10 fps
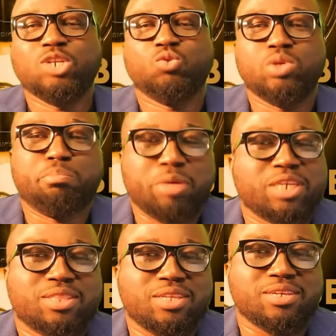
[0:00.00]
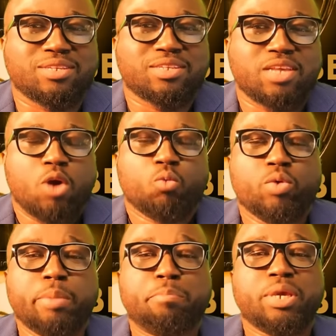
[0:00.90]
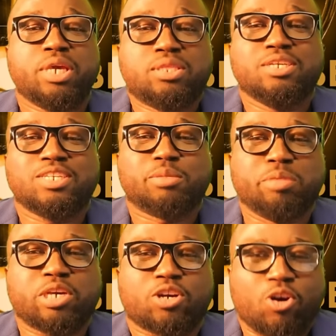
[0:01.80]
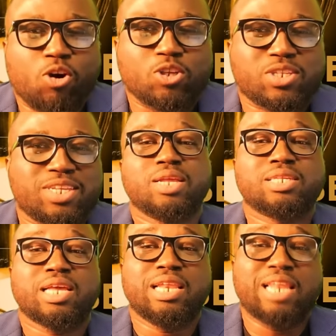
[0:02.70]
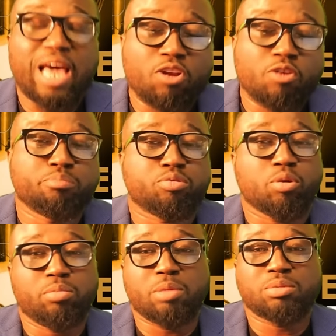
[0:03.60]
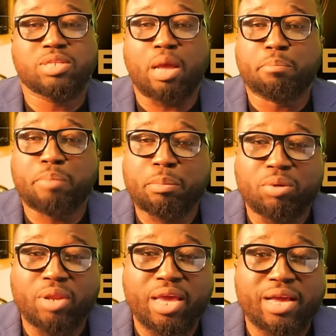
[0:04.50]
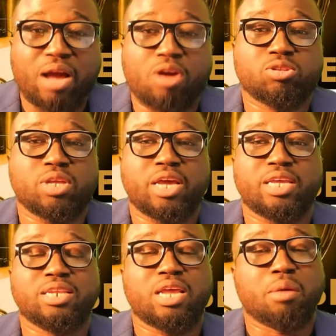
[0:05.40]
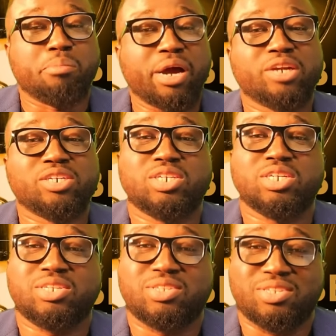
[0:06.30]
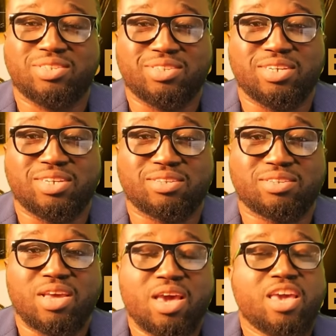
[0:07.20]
did we pick this? We picked this because there's a lot of problems that people encounter in their marriages these days.